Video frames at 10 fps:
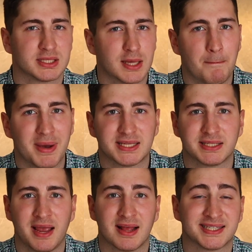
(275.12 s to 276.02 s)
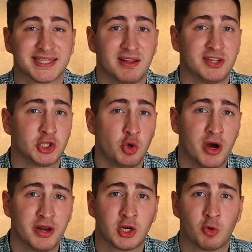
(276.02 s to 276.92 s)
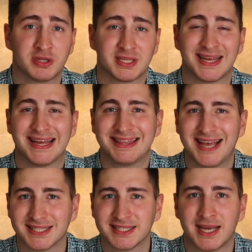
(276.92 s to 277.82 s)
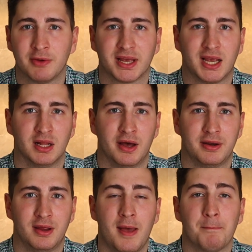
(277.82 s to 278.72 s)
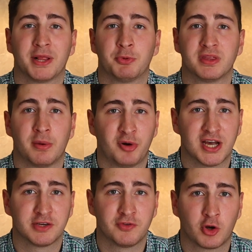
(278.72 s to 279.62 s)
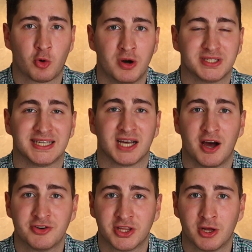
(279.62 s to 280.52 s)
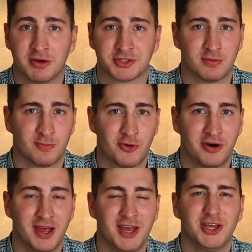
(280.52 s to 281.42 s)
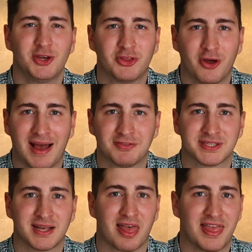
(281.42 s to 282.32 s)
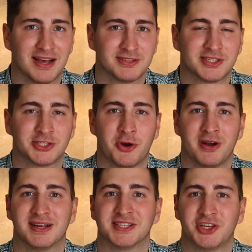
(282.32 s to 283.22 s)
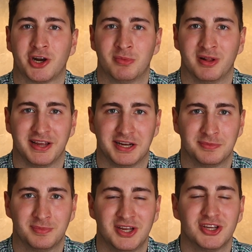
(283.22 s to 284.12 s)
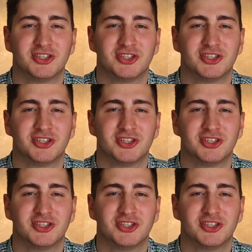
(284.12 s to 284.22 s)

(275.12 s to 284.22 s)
Some might say that selling 200 courses doesn't sound like a lot. But when the price of your course is $100 or more, you don't have to sell thousands to earn considerable income.